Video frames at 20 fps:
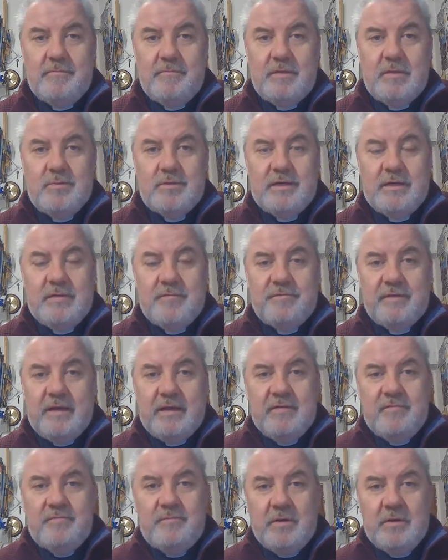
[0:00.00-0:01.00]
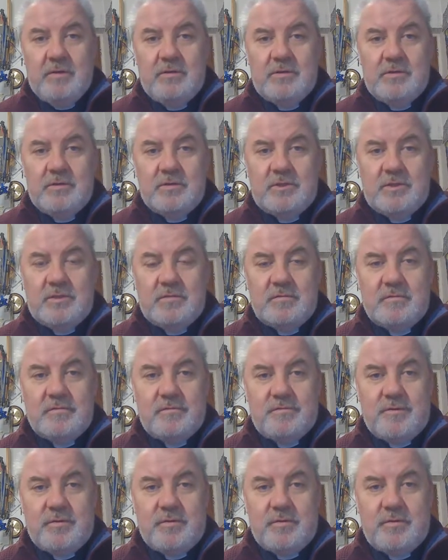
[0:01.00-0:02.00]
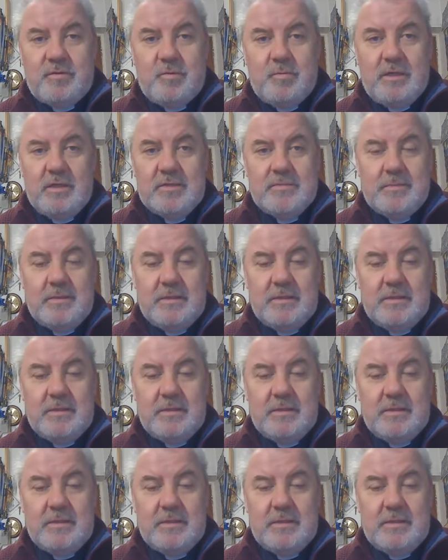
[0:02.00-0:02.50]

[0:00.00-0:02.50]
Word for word: they would take five pounds for the Romans,